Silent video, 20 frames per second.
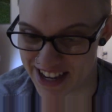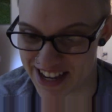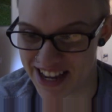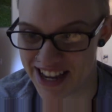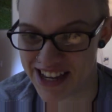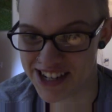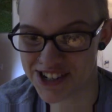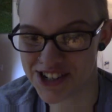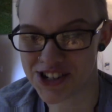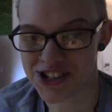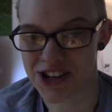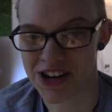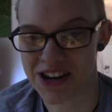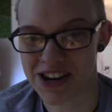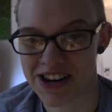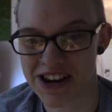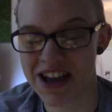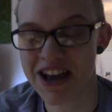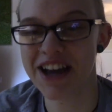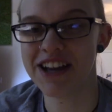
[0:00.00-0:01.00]
Is she
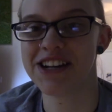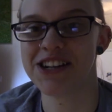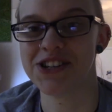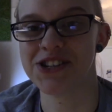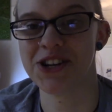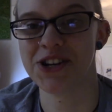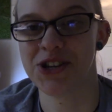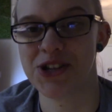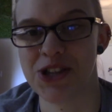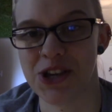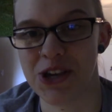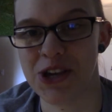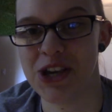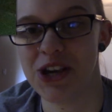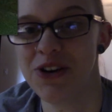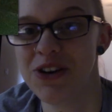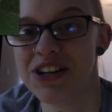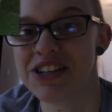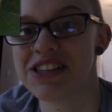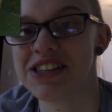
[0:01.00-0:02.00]
not just the
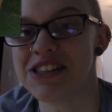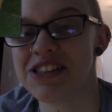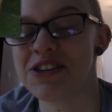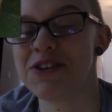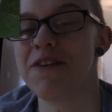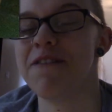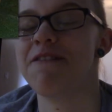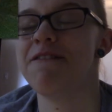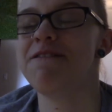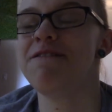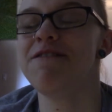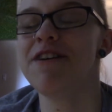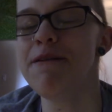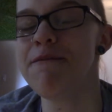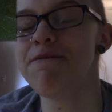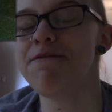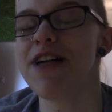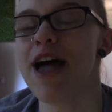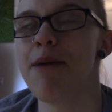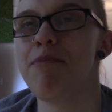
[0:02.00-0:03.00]
cutest little
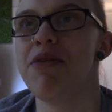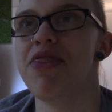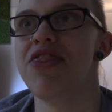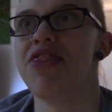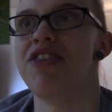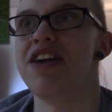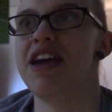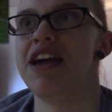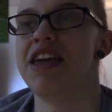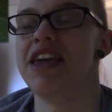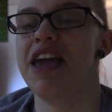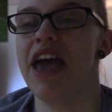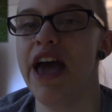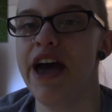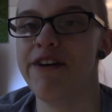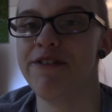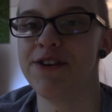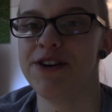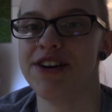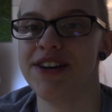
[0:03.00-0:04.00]
flip-flapping thing you
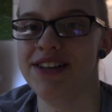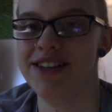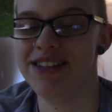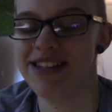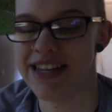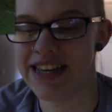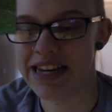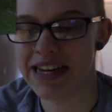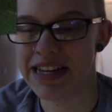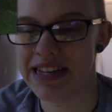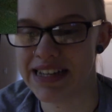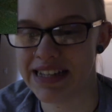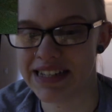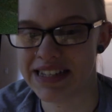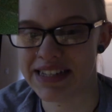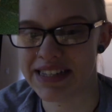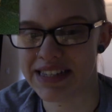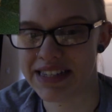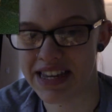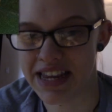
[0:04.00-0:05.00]
ever did
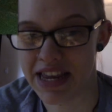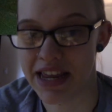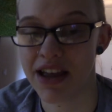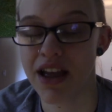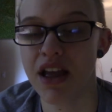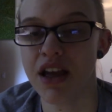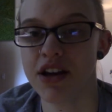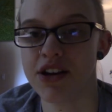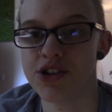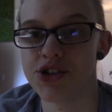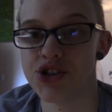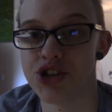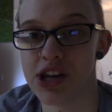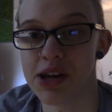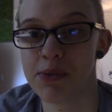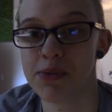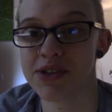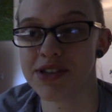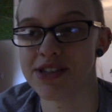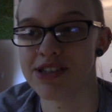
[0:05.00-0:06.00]
see?
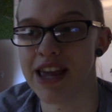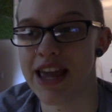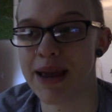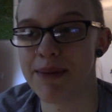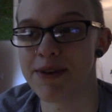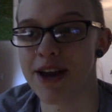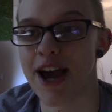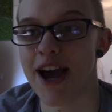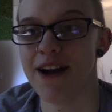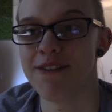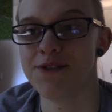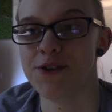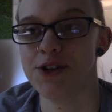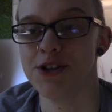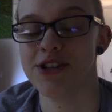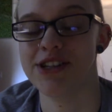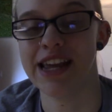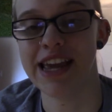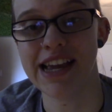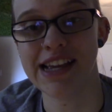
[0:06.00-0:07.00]
She was named after
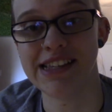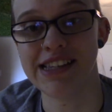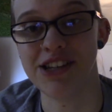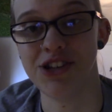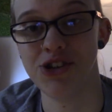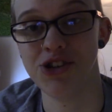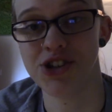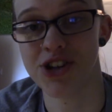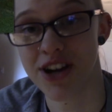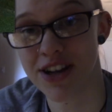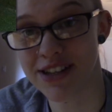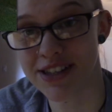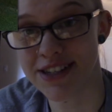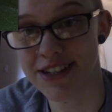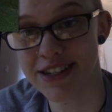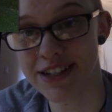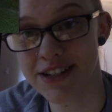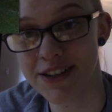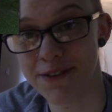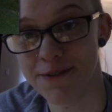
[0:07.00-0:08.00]
Daisy
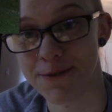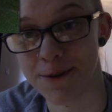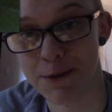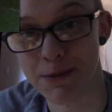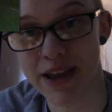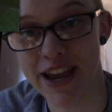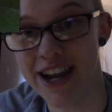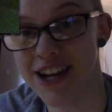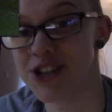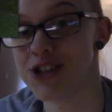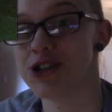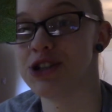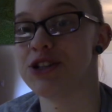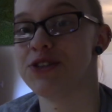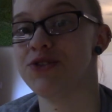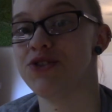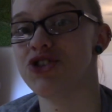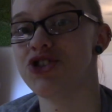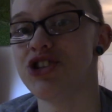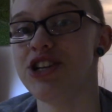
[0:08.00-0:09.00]
Johnson from Agents
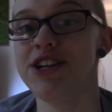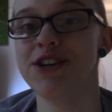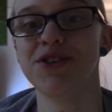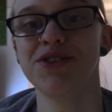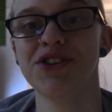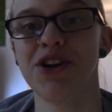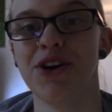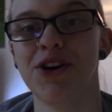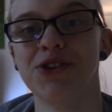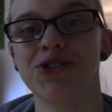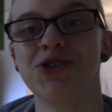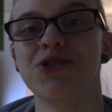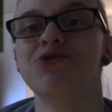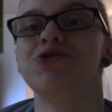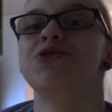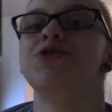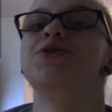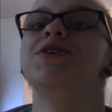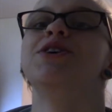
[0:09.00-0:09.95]
of S.H.I.E.L.D., also known